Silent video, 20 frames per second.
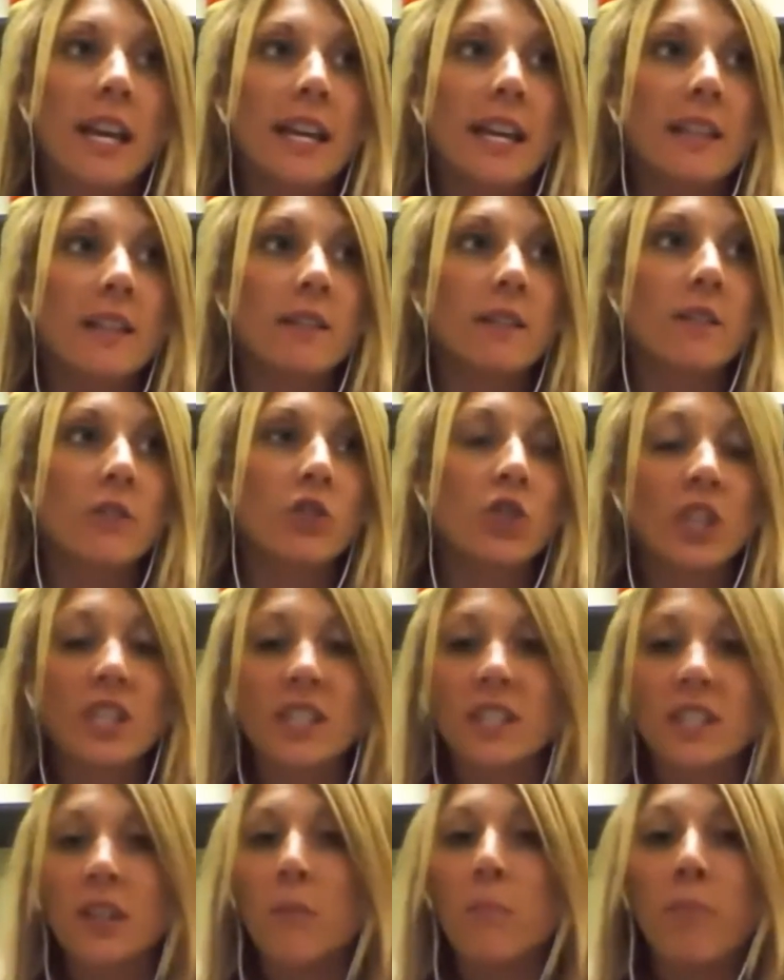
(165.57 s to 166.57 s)
is
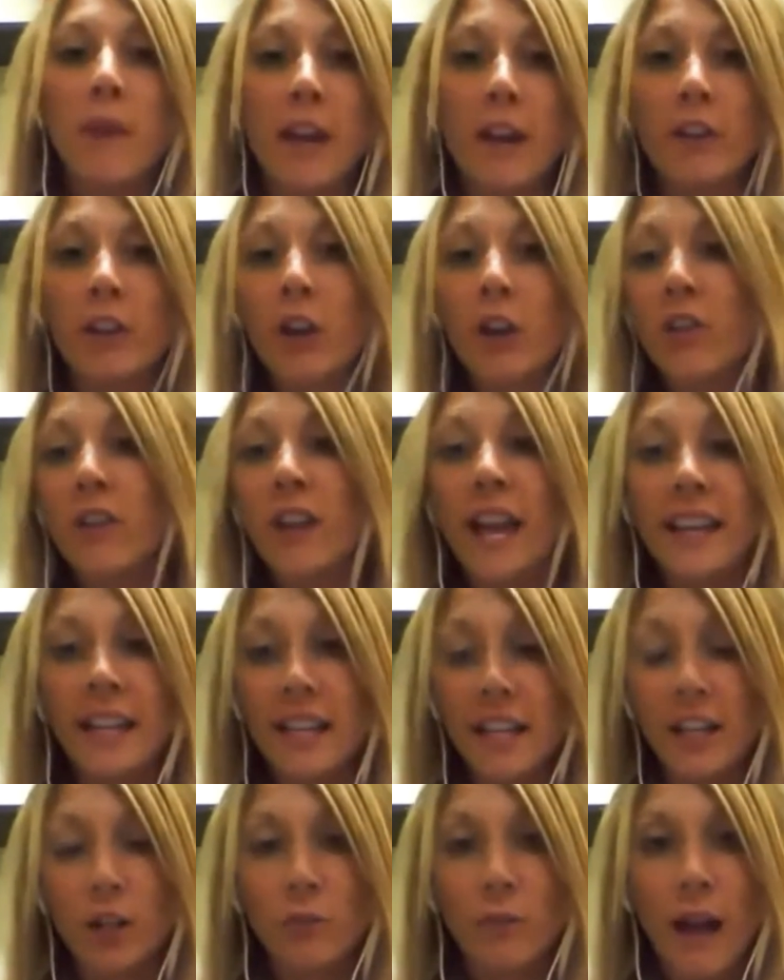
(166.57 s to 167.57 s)
just a barrier that I
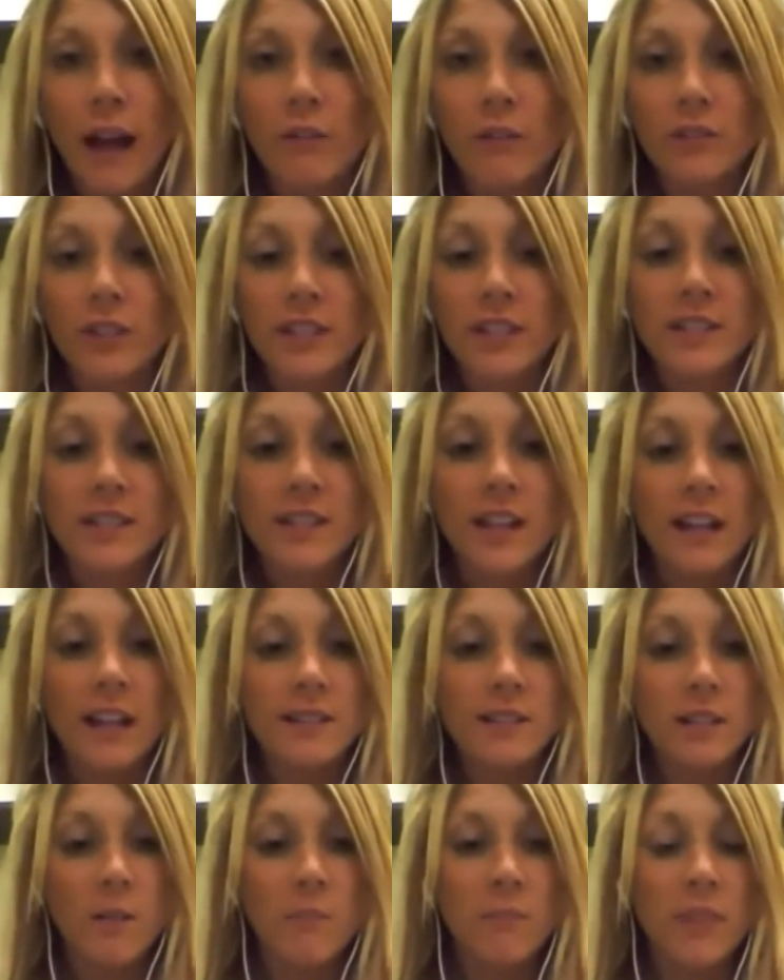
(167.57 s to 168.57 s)
can get around. It's not
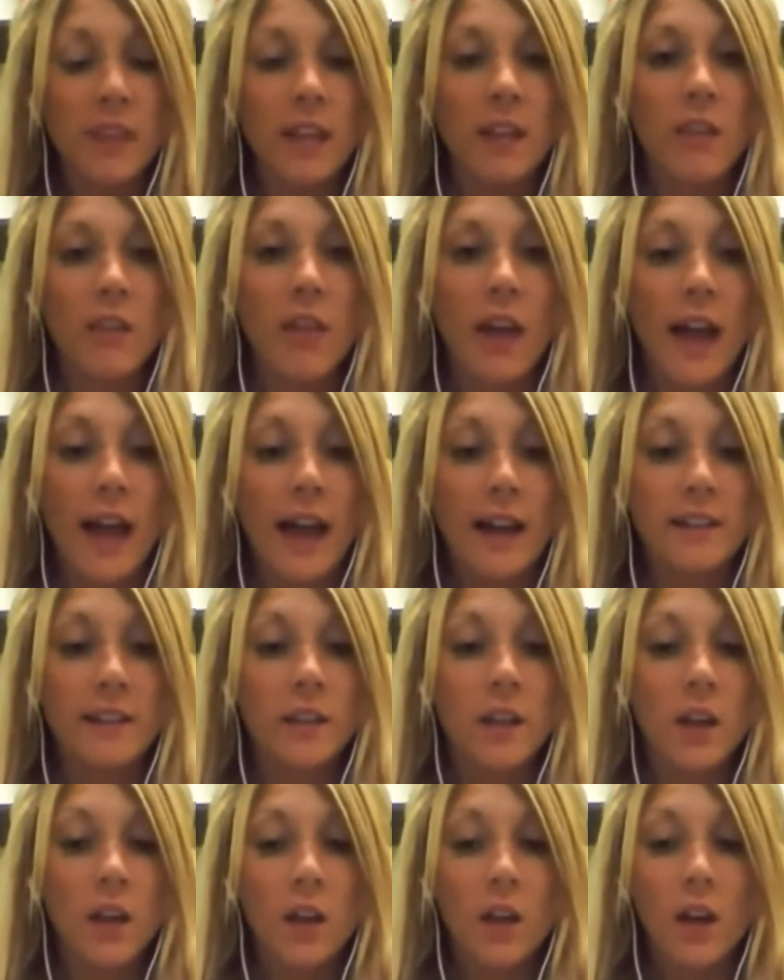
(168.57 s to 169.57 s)
something that
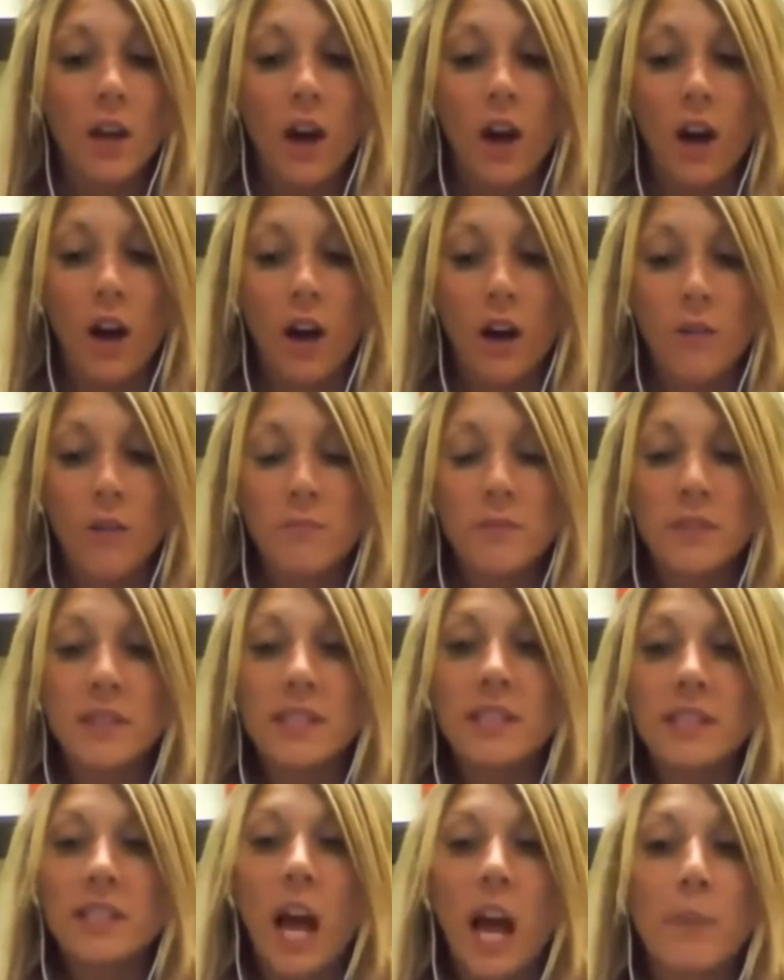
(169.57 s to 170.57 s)

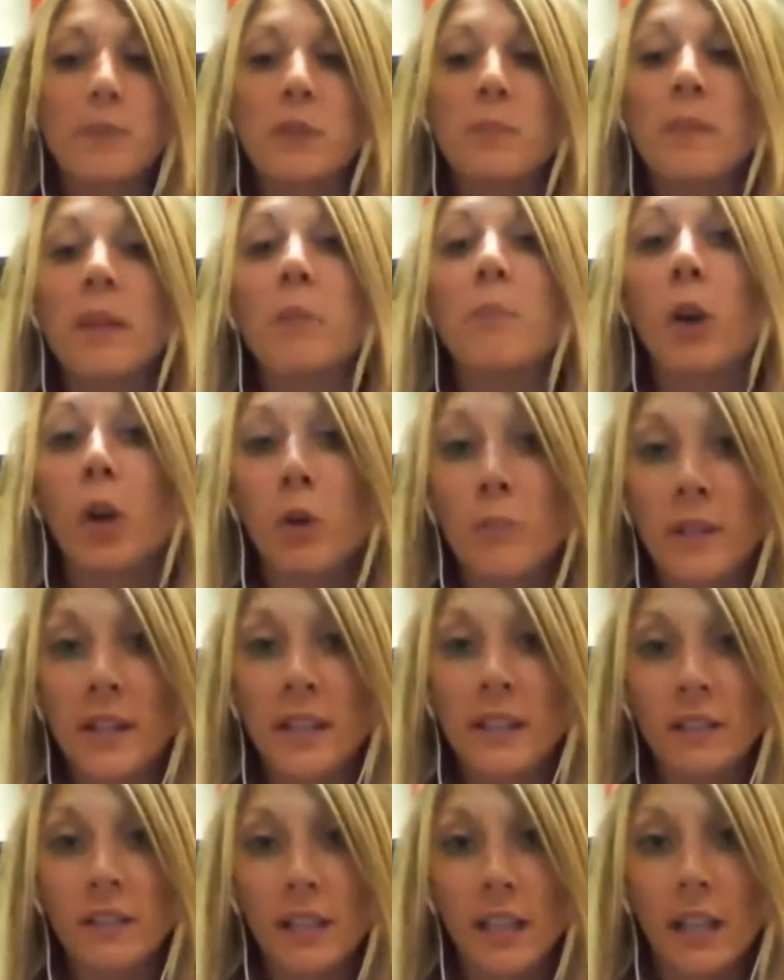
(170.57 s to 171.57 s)
stops me
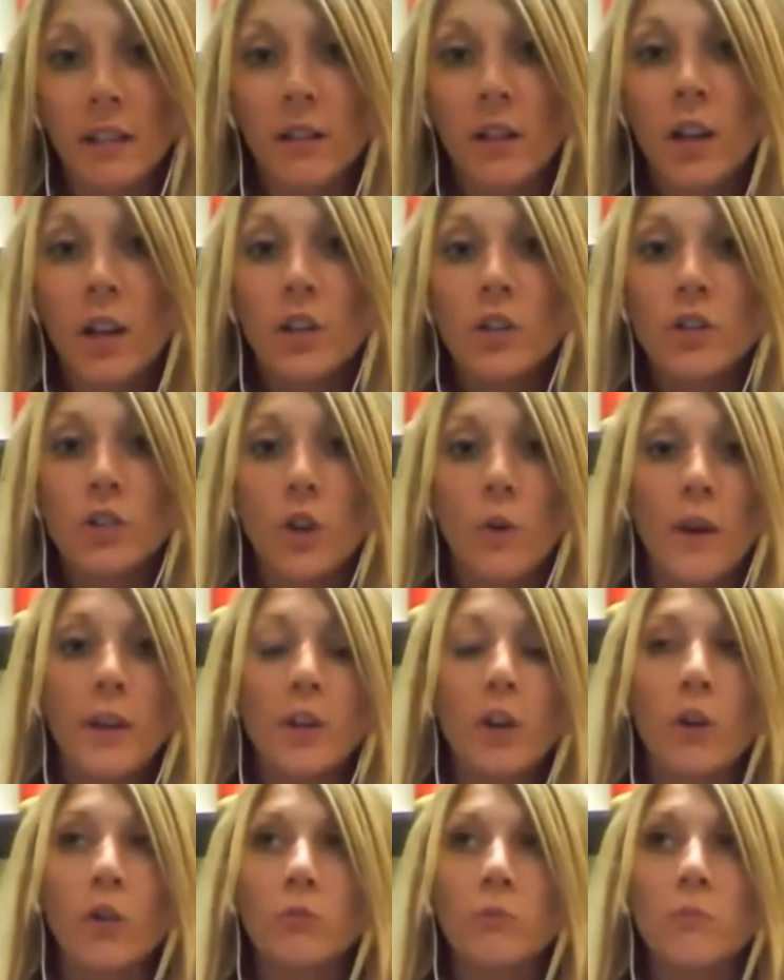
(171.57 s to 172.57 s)
permanently. So I
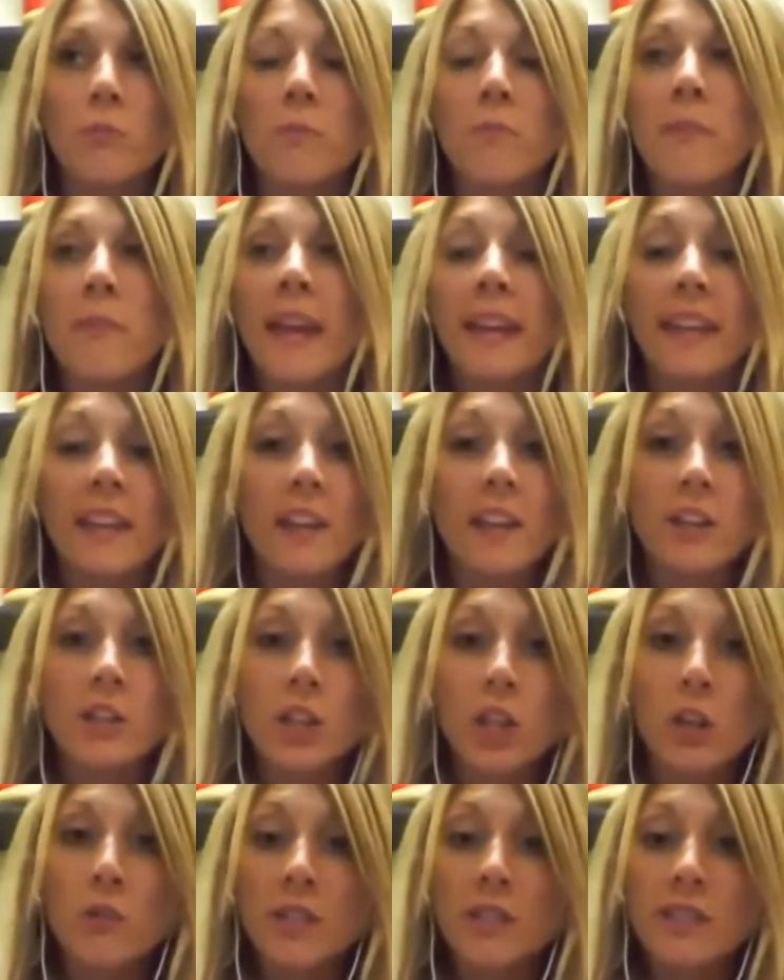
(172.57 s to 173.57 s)
don't make
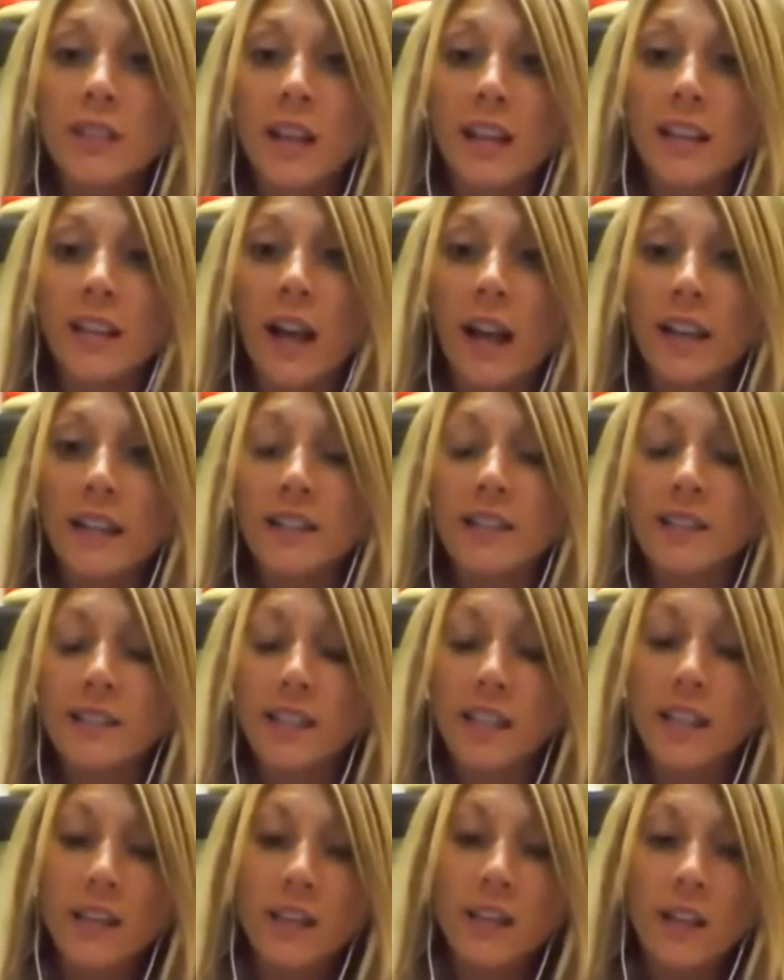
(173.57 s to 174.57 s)
excuses. I
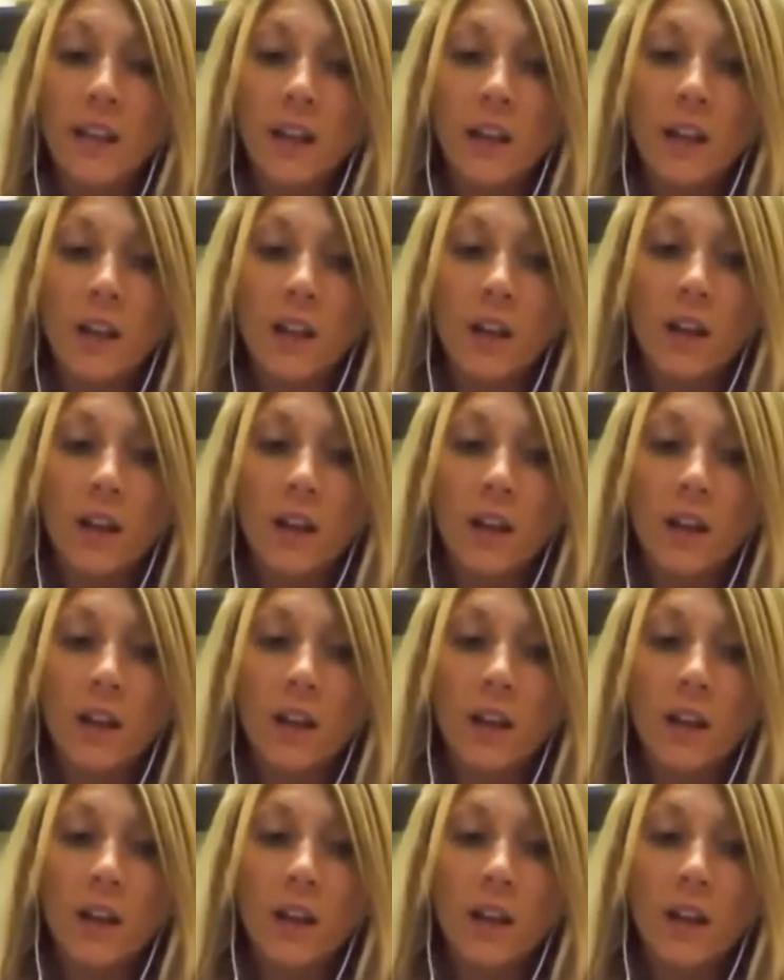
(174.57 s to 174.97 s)
see